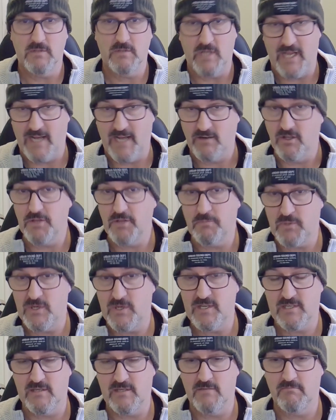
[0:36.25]
Now, not the
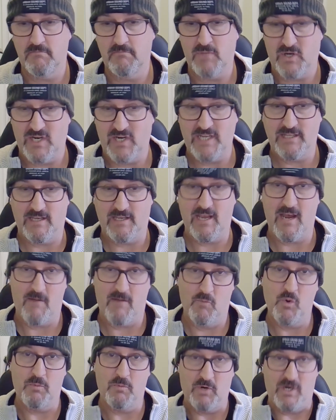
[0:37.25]
person behind the
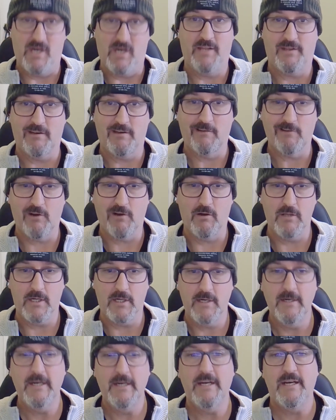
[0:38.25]
camera or behind the
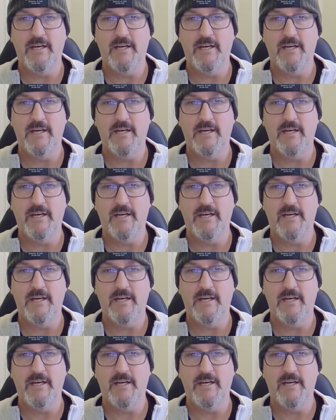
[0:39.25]
controller.